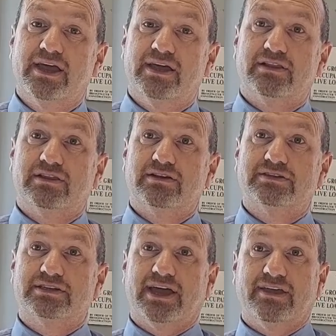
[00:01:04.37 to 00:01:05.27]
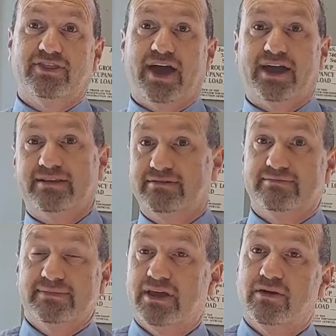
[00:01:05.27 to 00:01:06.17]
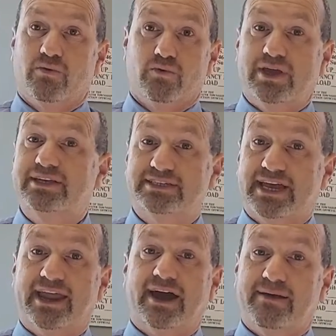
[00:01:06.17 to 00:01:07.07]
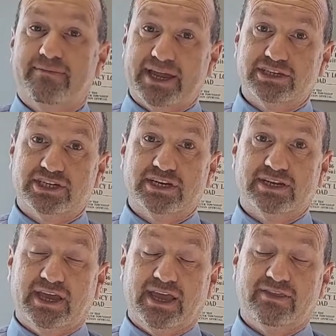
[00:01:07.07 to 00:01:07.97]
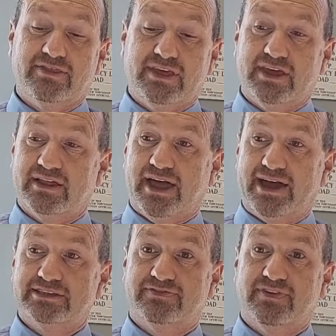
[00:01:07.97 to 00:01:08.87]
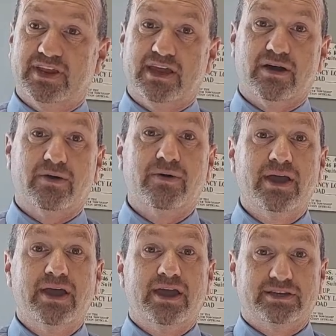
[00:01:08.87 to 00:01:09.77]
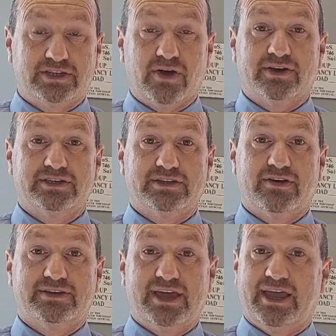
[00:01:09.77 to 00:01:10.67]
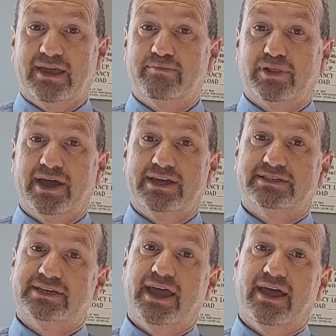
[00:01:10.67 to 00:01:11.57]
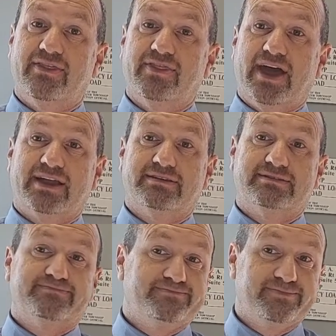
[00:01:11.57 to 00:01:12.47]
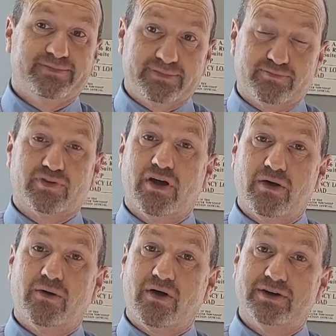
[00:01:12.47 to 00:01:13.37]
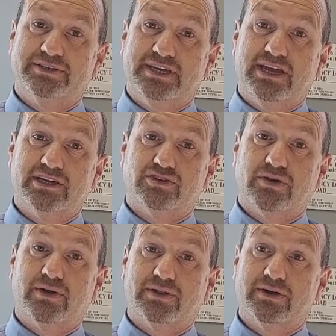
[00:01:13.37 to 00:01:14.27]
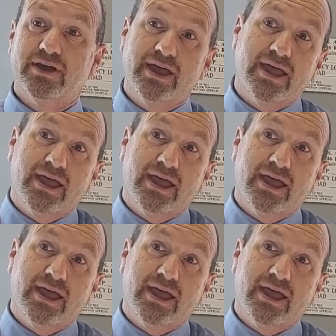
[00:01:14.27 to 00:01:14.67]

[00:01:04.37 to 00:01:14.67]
It looks like that reset I mentioned in the last video is going to start taking place, and that Pro RC controller